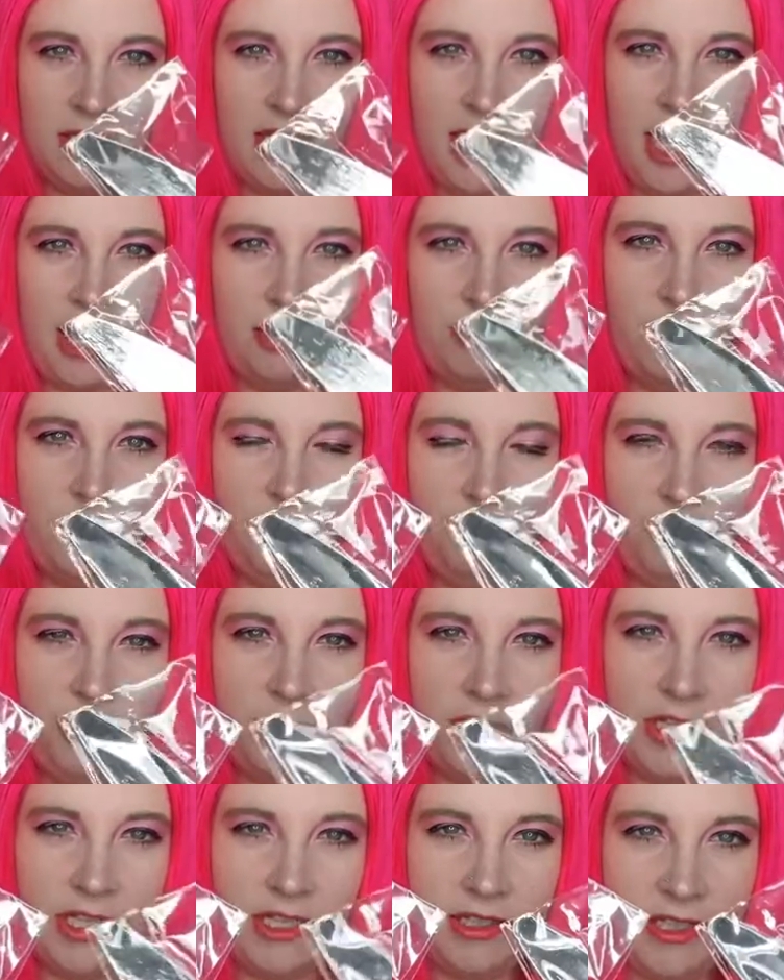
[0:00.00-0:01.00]
I don't know if they're
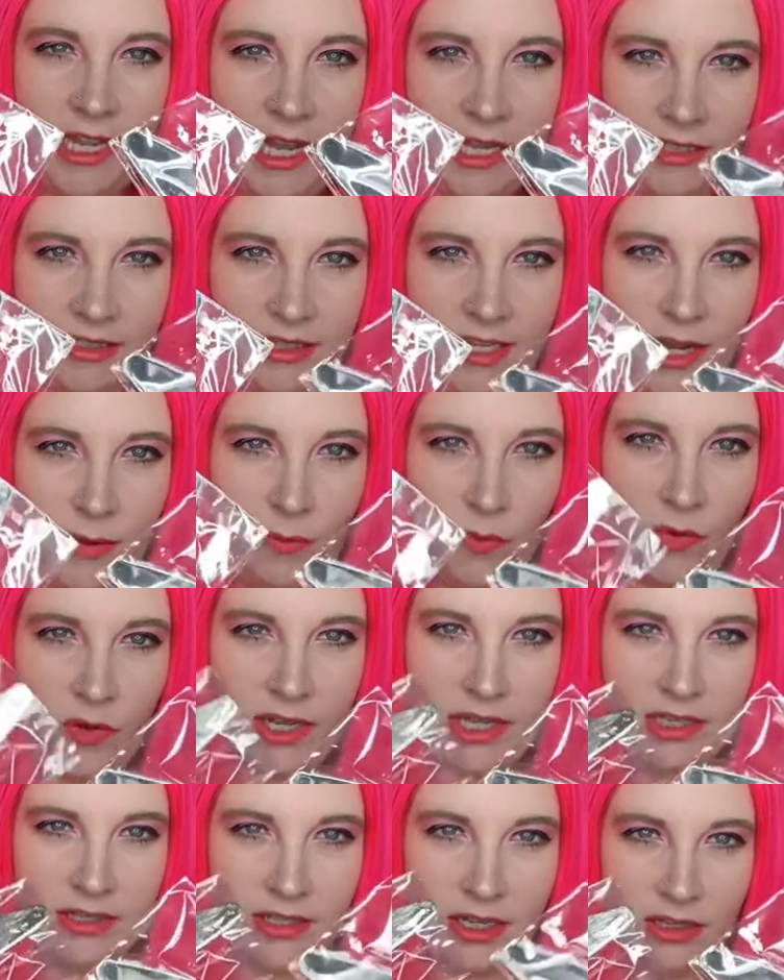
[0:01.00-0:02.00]
the exact same
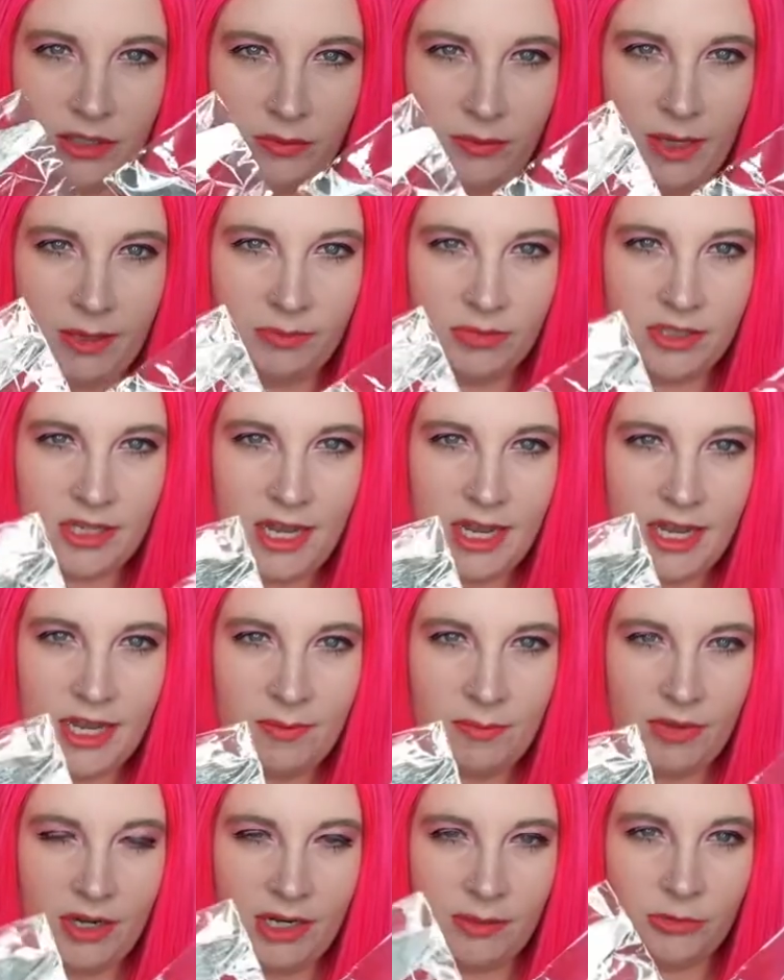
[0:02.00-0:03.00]
ones on the website,
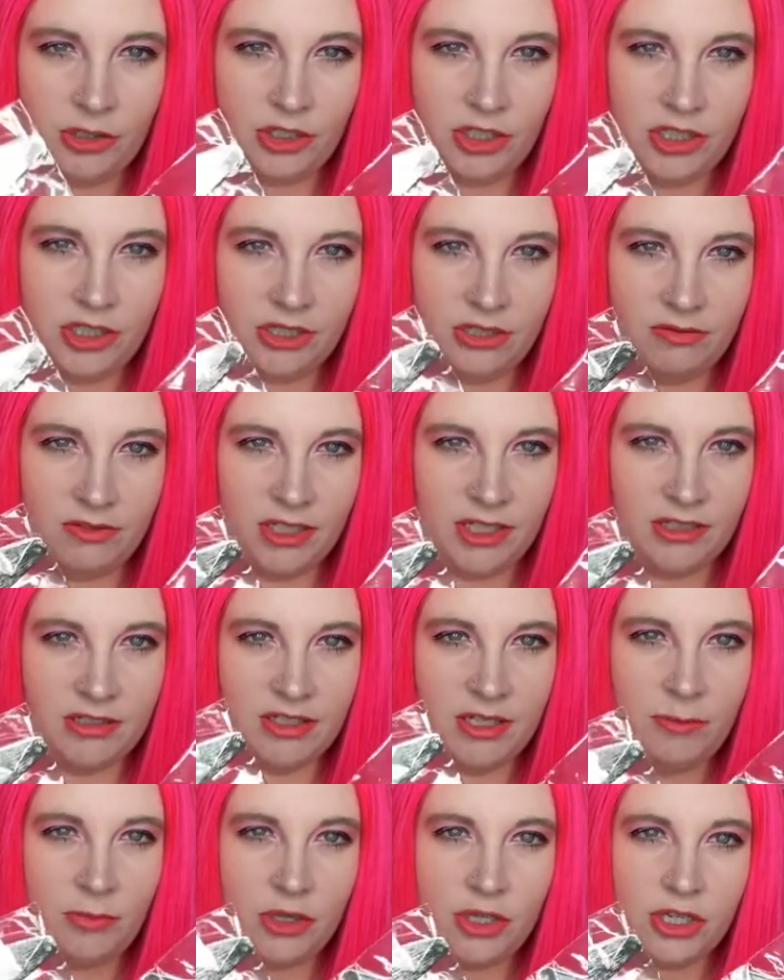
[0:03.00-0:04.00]
but I'm sure it's very
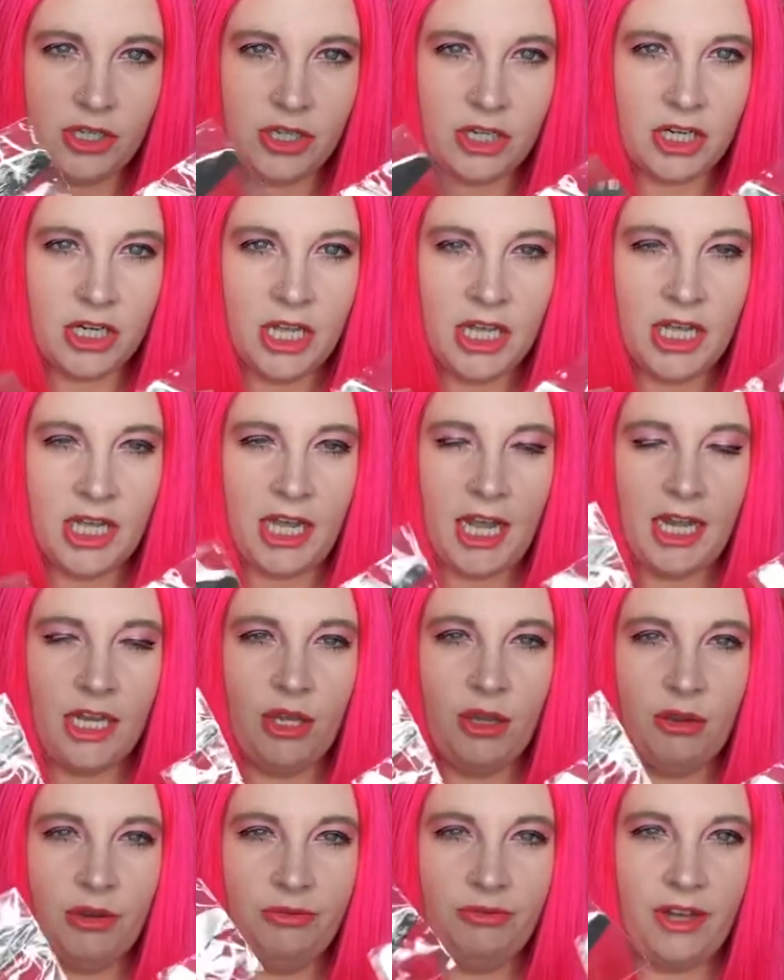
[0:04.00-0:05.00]
similar. And you
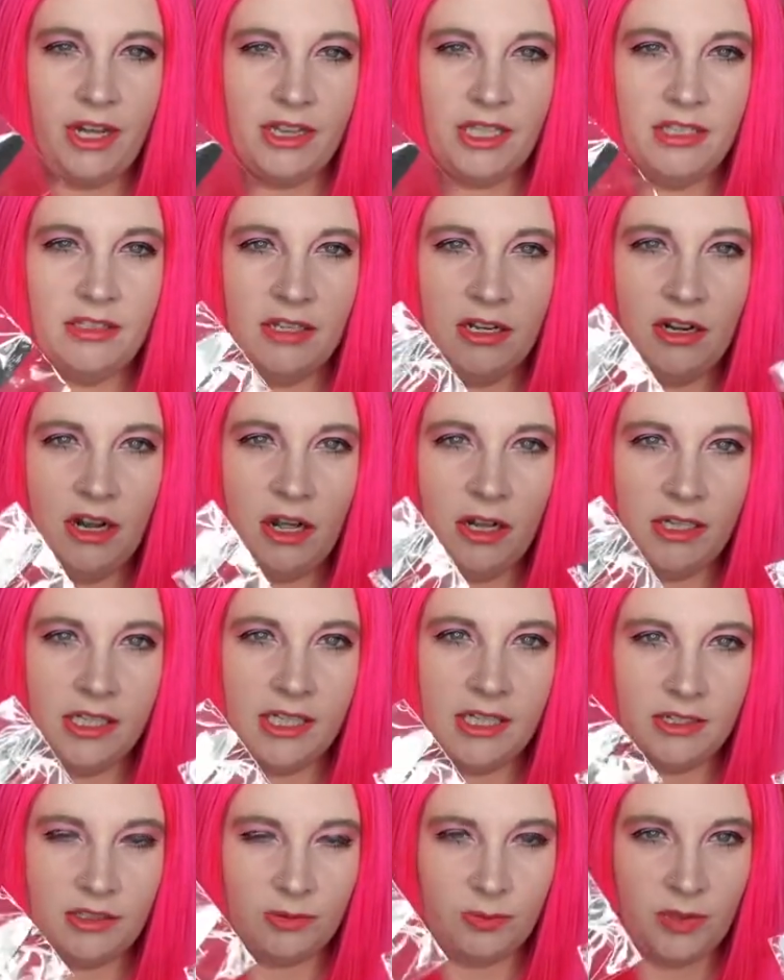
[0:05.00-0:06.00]
can find these on
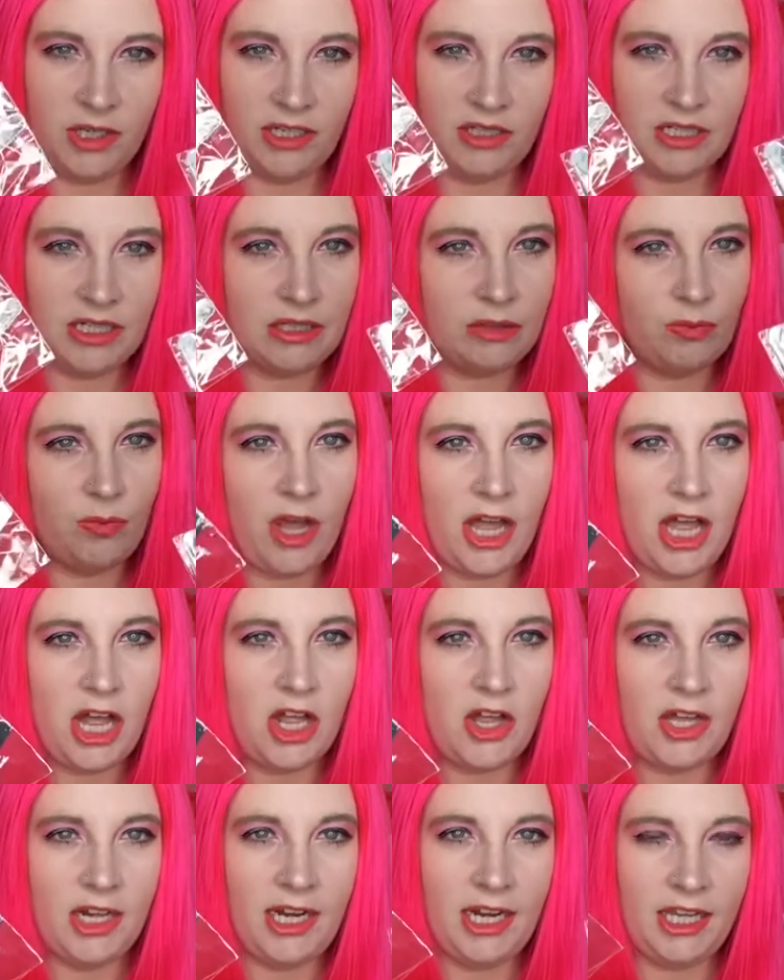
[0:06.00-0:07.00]
AliExpress as well,
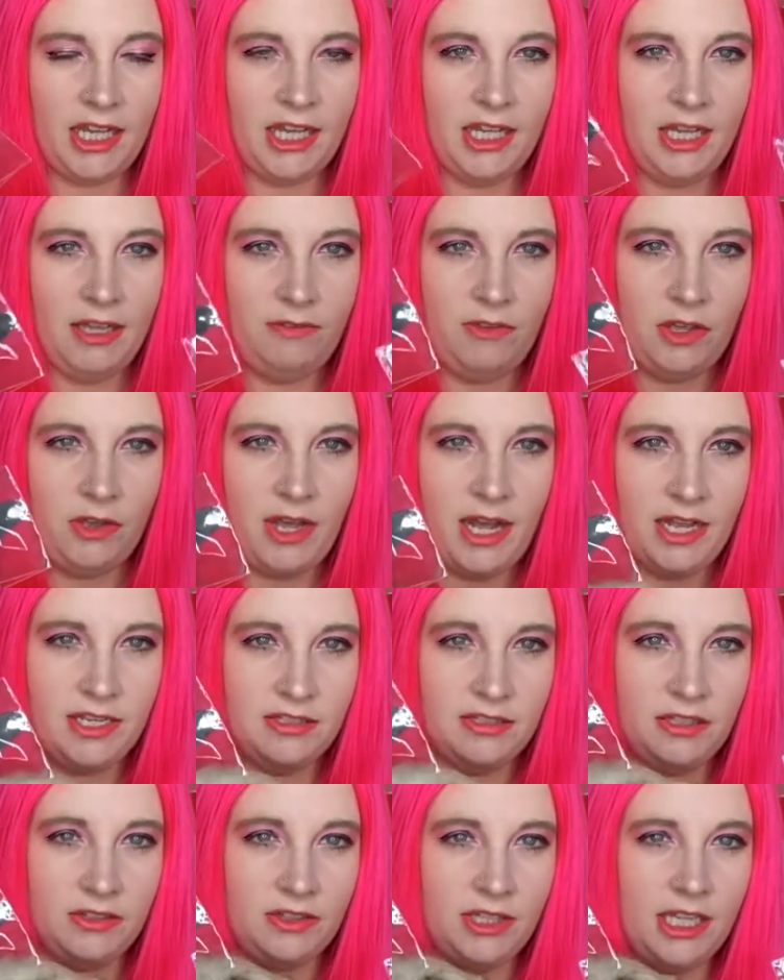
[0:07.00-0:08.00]
and I can give you guys
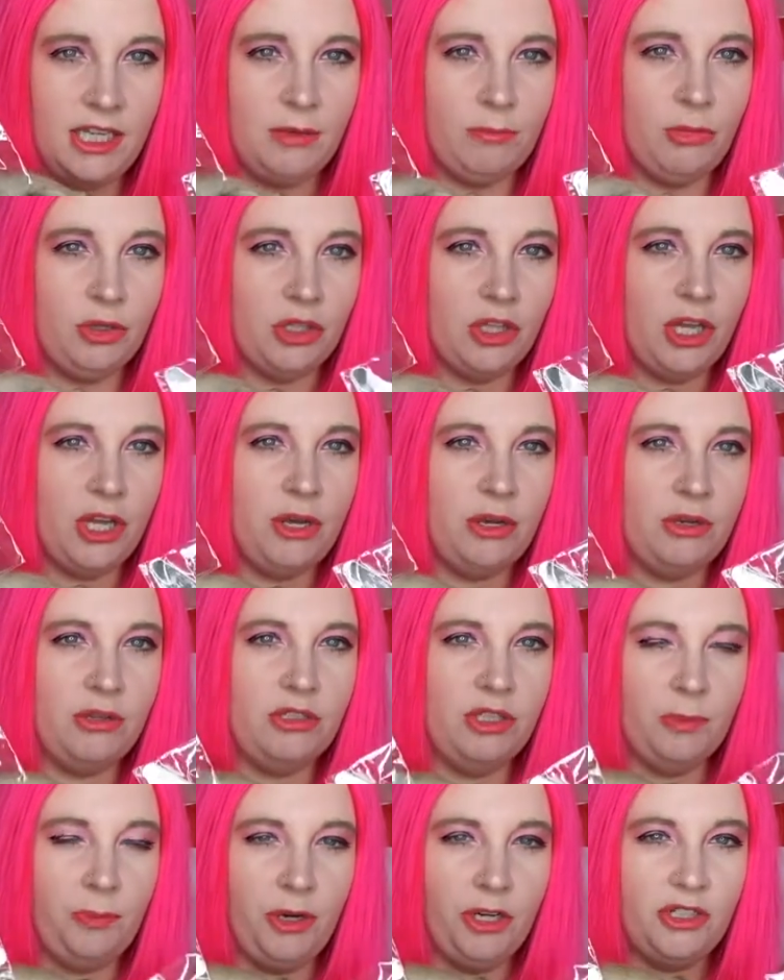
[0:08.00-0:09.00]
the link below
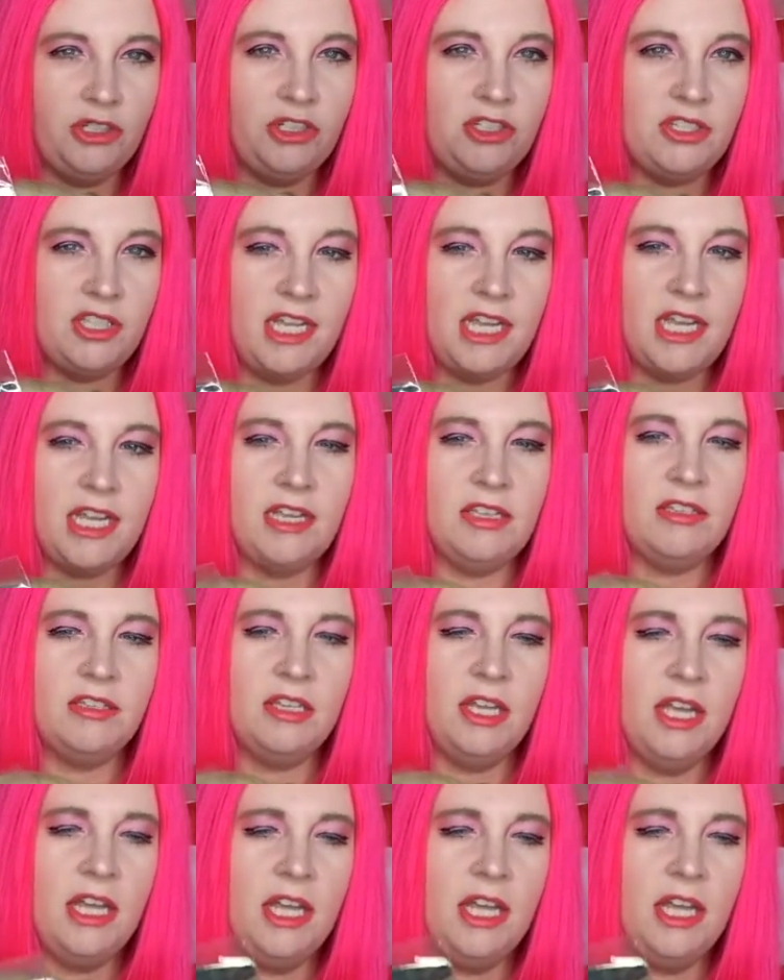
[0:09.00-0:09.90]
to purchase these.